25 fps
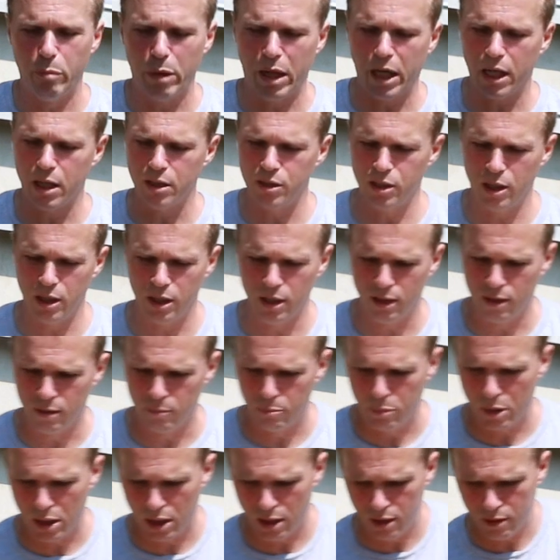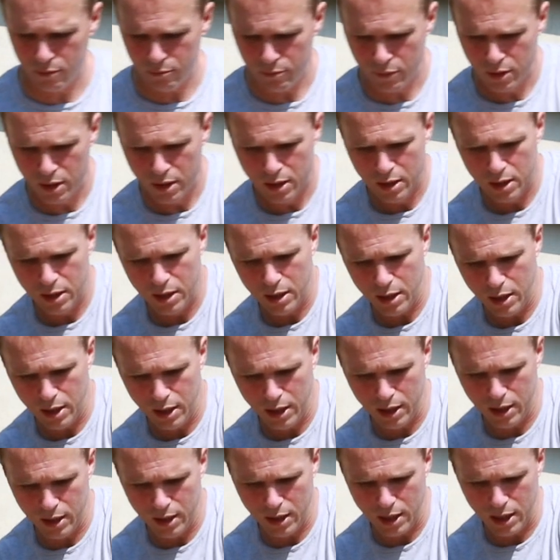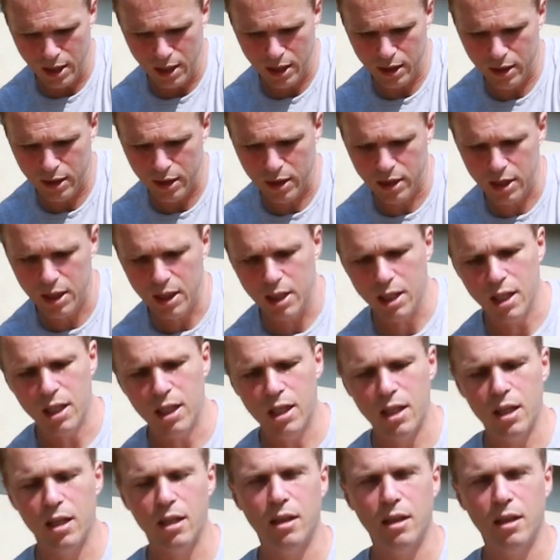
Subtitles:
packaging in the bottom, and I think